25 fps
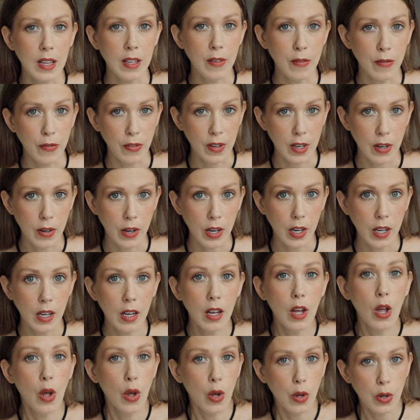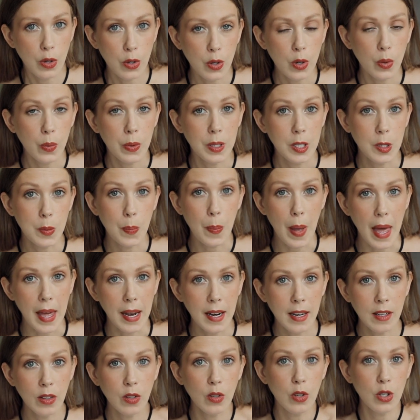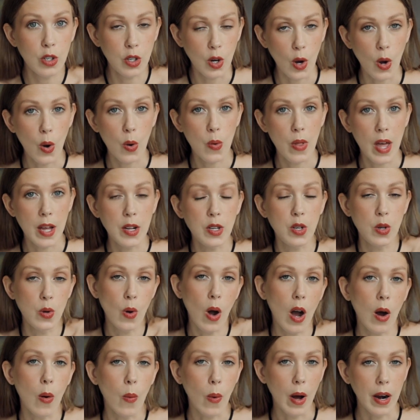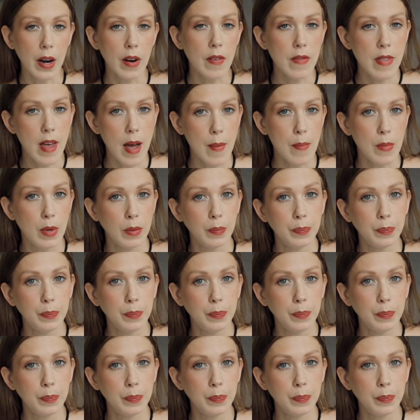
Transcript: inferior, you will spend to show that you are one of them.